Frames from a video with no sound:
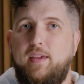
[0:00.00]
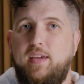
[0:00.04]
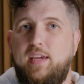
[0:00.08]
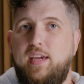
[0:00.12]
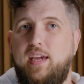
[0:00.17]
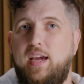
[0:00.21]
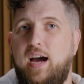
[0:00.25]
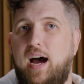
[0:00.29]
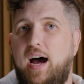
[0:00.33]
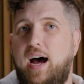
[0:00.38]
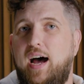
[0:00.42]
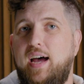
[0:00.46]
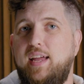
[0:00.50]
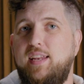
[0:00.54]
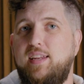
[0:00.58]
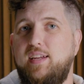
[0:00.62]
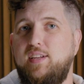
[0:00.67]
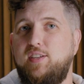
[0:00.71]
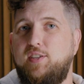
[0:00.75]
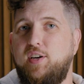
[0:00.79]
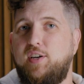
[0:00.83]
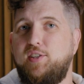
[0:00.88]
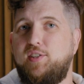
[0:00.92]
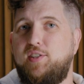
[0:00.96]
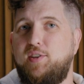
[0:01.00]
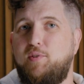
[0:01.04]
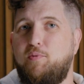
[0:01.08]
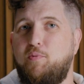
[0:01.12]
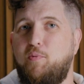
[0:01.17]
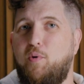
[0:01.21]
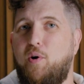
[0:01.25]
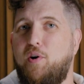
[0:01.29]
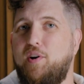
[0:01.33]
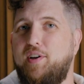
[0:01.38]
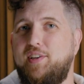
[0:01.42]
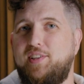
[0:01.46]
God doesn't
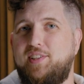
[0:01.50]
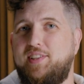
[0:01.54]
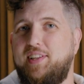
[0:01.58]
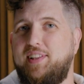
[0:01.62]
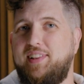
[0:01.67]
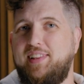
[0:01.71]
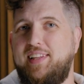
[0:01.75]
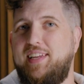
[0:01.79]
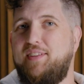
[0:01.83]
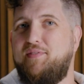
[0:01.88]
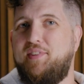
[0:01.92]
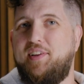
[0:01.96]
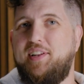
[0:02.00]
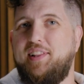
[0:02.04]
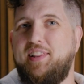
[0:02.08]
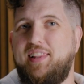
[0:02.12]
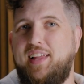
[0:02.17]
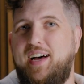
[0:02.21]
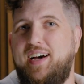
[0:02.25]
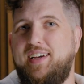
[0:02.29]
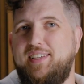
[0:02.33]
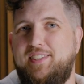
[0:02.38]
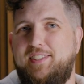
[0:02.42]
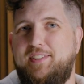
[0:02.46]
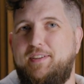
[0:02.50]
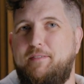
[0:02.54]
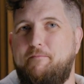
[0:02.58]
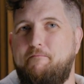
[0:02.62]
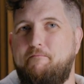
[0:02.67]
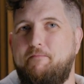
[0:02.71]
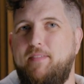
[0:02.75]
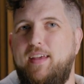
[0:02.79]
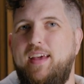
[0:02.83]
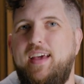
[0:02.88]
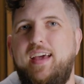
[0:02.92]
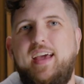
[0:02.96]
want us to live in lust.
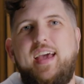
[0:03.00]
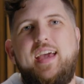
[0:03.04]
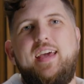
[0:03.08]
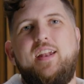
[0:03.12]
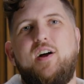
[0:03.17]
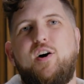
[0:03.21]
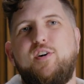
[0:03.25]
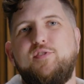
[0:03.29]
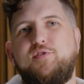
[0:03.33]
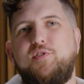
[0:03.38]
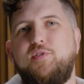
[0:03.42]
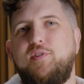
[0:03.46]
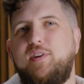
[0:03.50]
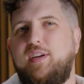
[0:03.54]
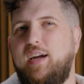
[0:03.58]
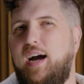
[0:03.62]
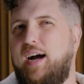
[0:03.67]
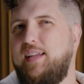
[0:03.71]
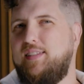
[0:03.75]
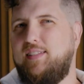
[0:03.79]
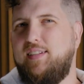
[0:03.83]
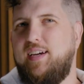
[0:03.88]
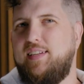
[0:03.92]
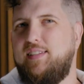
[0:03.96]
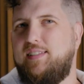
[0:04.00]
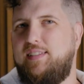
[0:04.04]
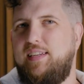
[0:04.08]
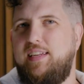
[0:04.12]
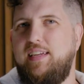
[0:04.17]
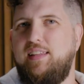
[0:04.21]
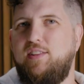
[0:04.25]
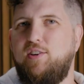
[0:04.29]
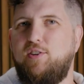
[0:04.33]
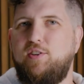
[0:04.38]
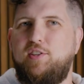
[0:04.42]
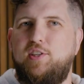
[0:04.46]
And also, God's not
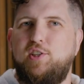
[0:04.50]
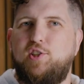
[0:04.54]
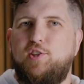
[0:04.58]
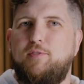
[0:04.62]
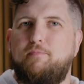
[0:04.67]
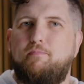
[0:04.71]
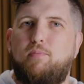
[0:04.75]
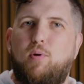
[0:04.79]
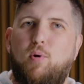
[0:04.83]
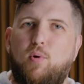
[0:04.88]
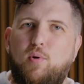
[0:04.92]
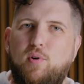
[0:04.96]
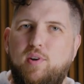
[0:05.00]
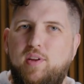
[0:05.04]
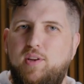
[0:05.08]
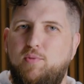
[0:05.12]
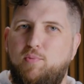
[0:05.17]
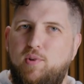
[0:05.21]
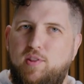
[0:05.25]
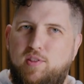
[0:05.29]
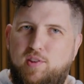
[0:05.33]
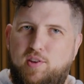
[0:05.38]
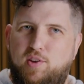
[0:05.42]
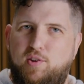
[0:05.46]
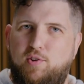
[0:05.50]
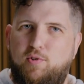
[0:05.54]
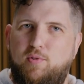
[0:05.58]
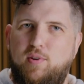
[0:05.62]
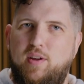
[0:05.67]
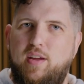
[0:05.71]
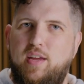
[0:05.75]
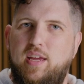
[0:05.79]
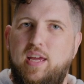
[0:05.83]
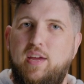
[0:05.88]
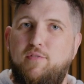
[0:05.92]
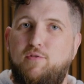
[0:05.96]
sitting there disappointed with you
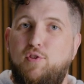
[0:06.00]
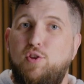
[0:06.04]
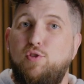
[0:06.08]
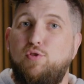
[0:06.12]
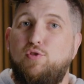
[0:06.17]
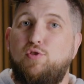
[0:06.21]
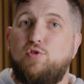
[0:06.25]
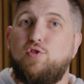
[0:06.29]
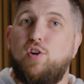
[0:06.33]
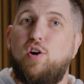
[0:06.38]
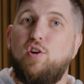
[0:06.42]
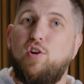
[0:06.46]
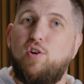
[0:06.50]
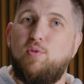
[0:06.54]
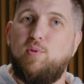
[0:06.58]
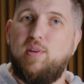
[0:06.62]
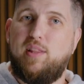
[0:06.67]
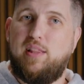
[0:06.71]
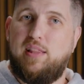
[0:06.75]
if you struggle with